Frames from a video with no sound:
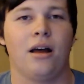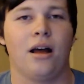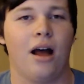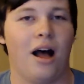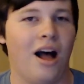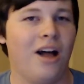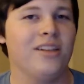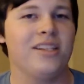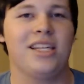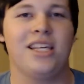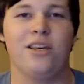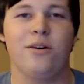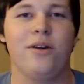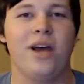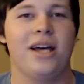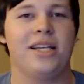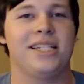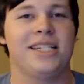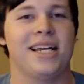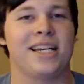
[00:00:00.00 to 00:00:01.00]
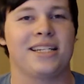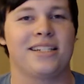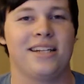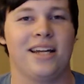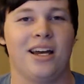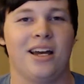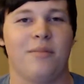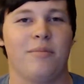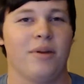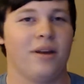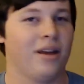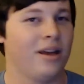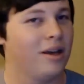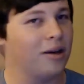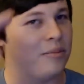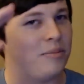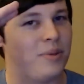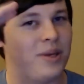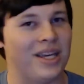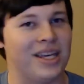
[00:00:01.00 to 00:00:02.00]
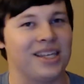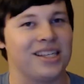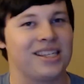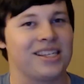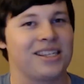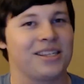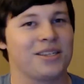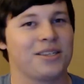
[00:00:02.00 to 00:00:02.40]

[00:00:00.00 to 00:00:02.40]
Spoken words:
I'll see you guys next time. Peace.